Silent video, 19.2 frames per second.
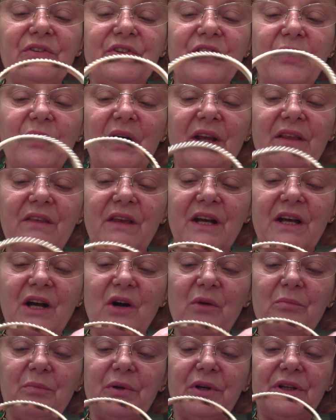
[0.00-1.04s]
so I think
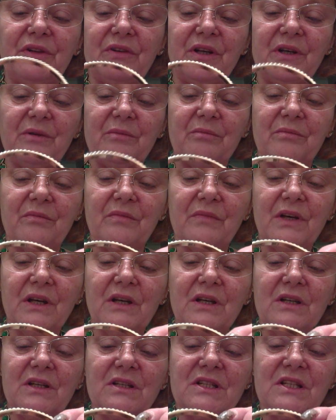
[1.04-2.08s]
I'll put them
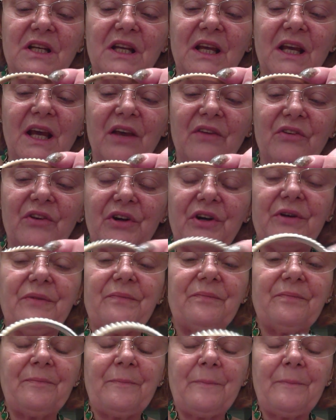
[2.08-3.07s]
together